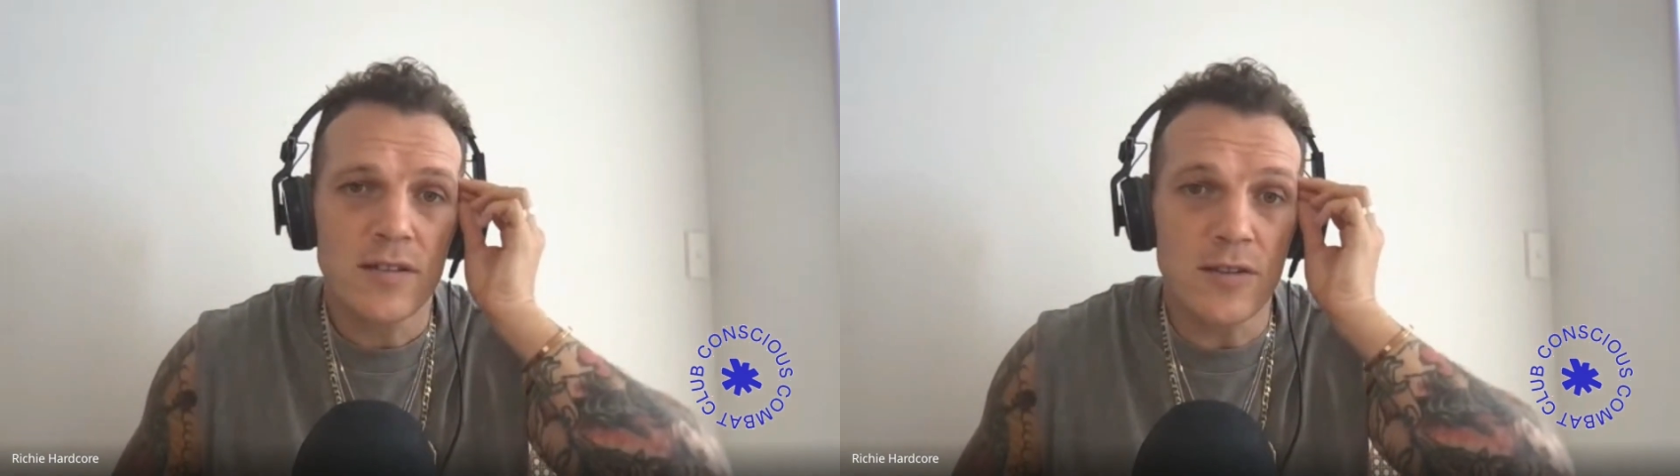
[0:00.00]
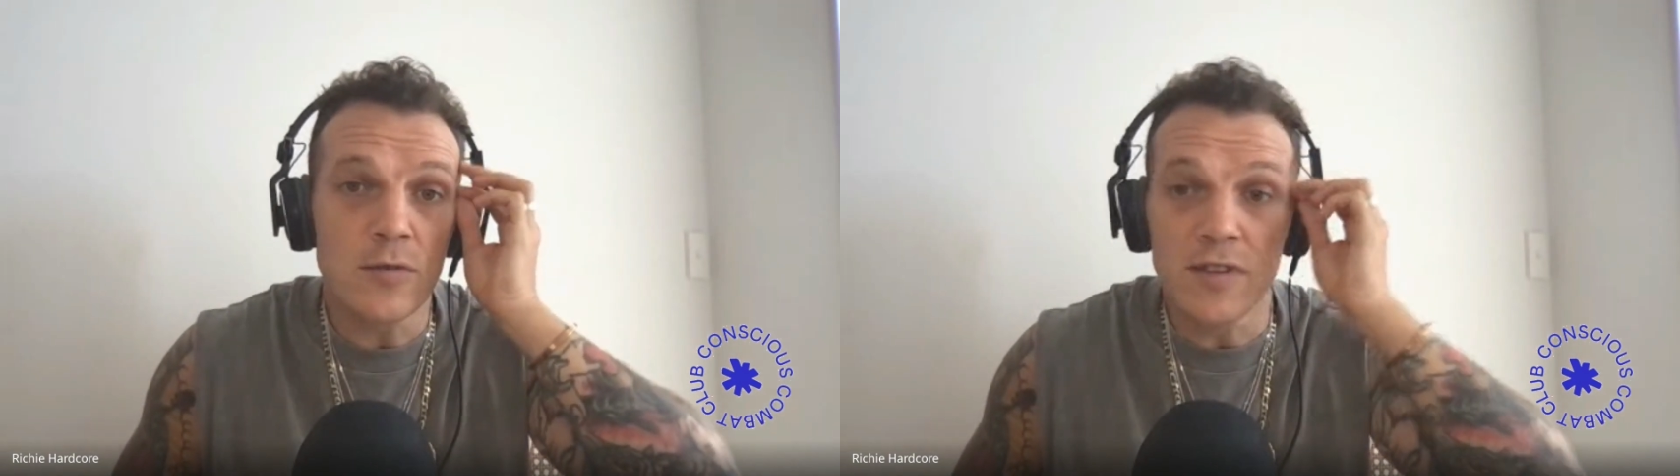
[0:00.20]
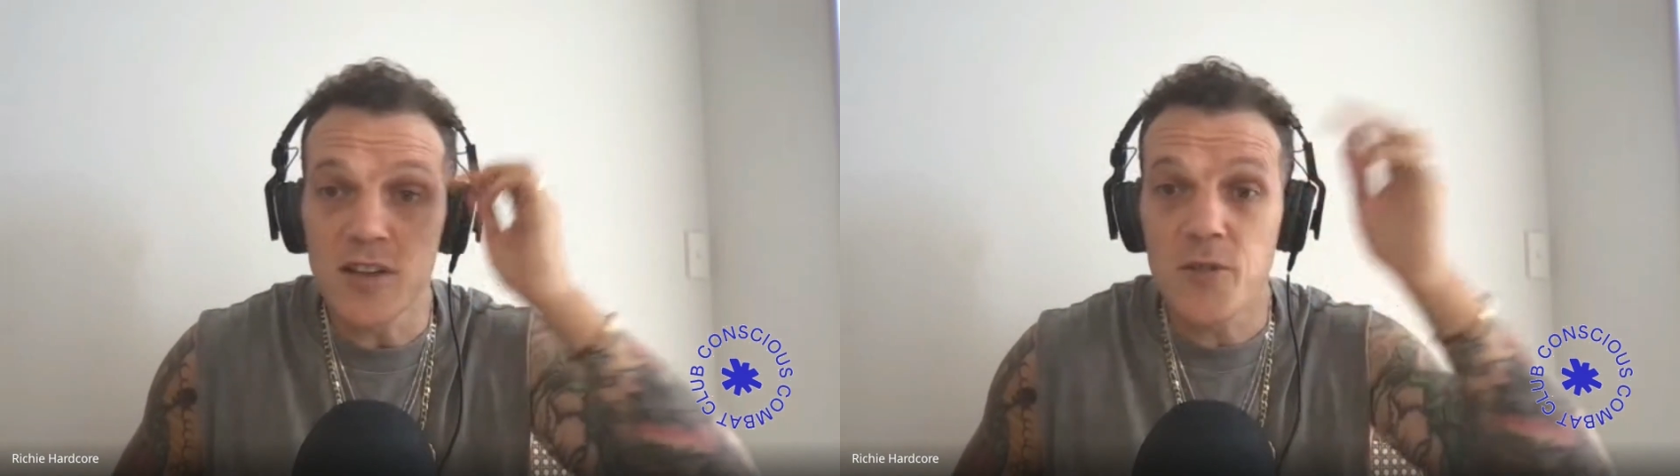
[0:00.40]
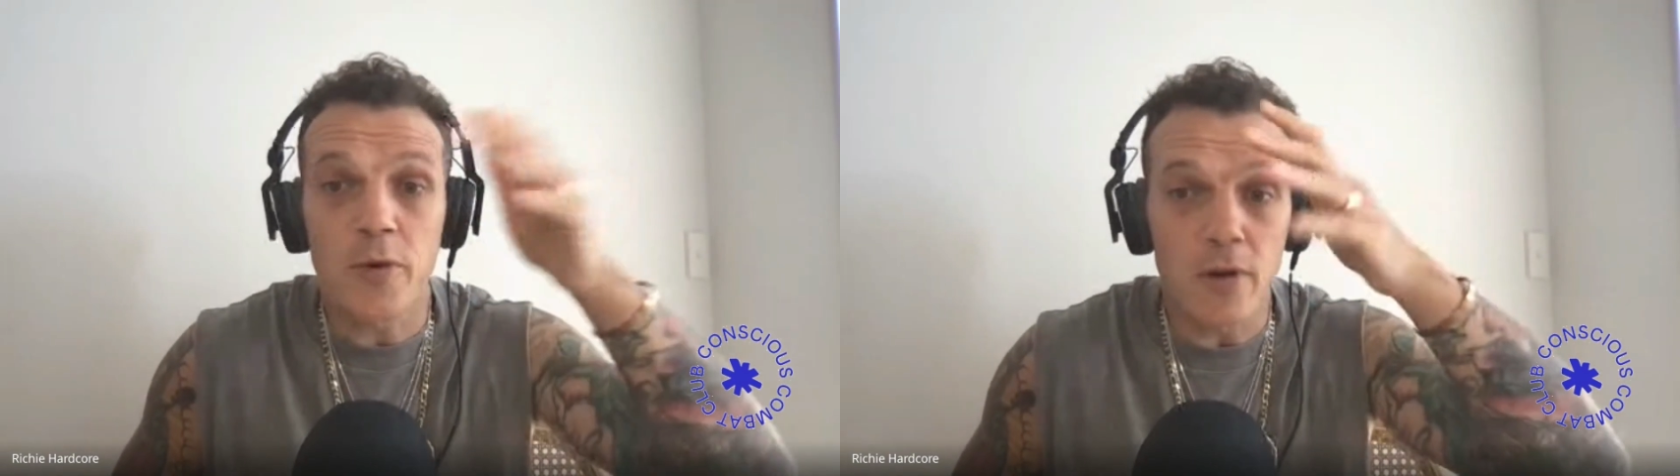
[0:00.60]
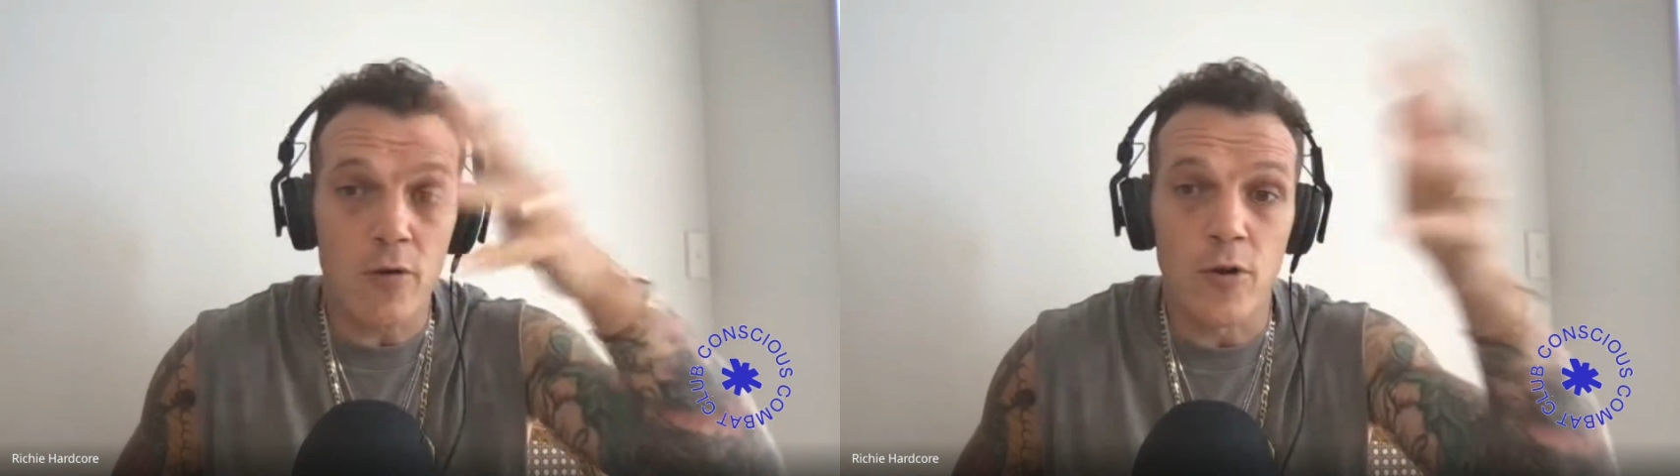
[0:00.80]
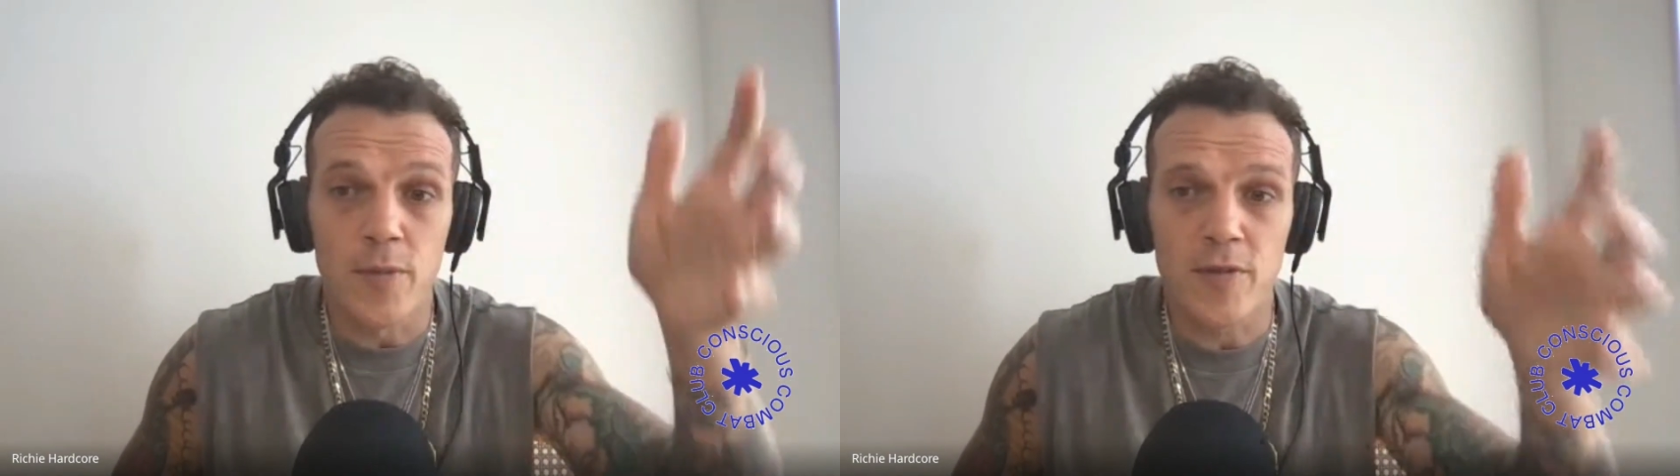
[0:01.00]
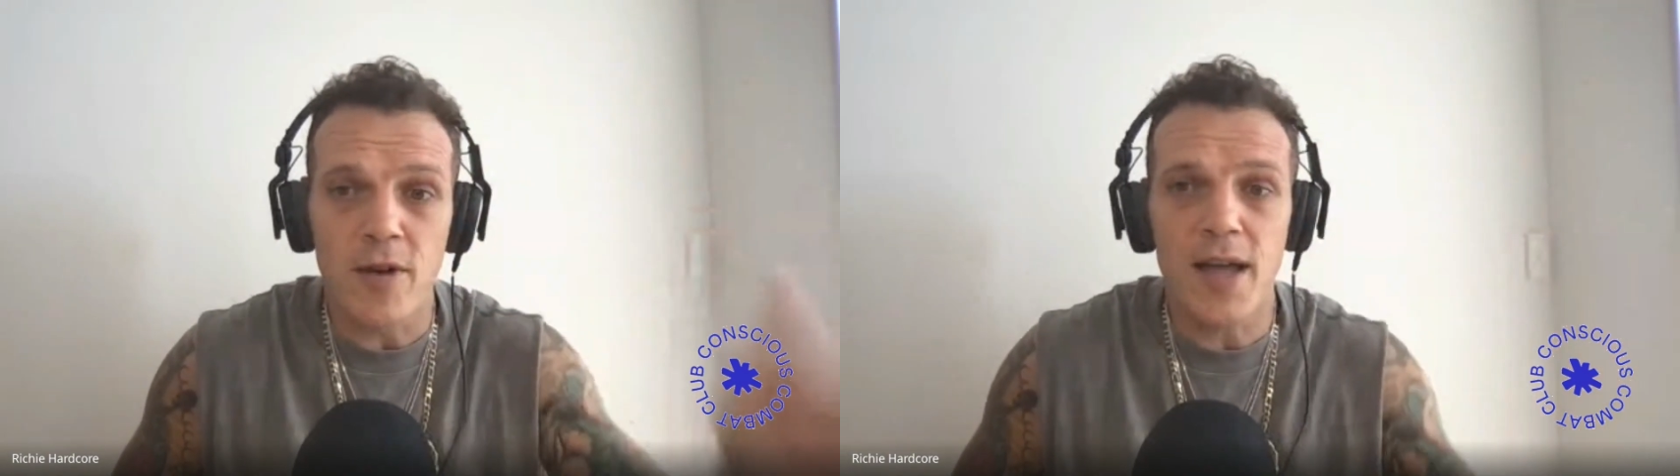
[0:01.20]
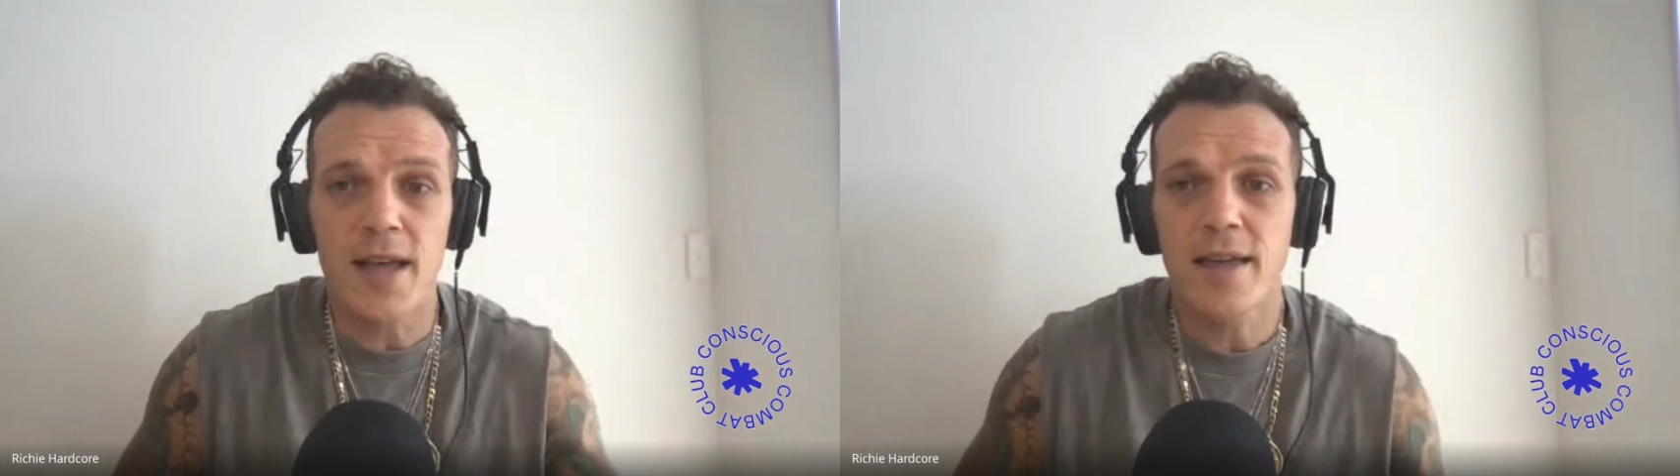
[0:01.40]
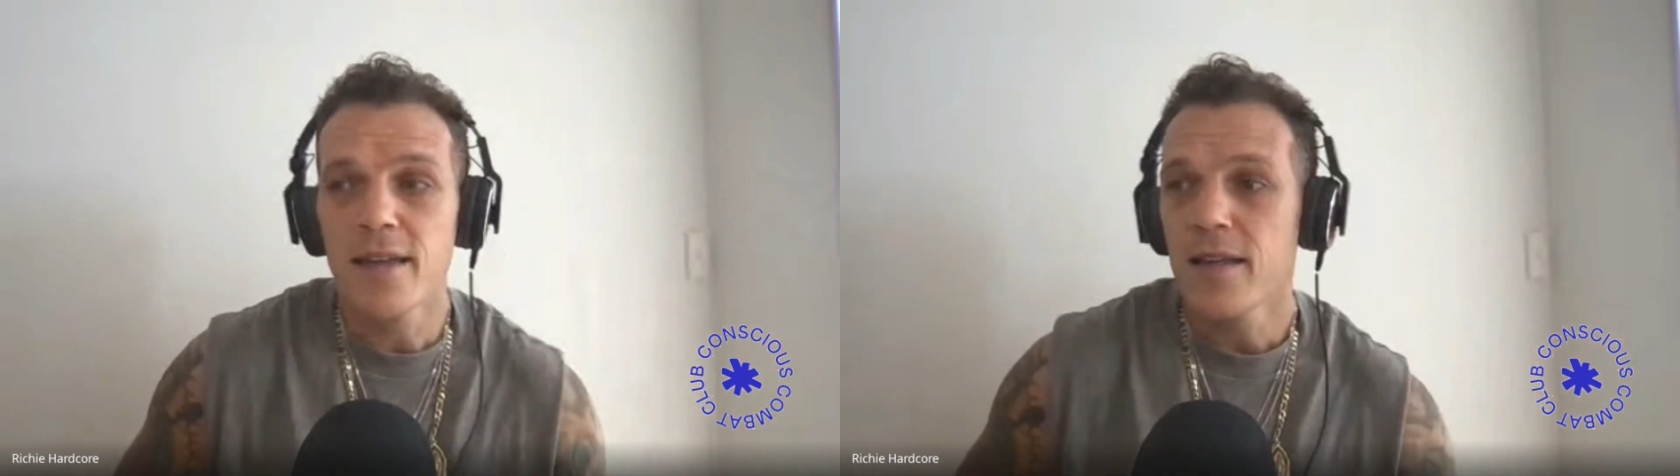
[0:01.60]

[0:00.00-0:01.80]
to disparate groups, right?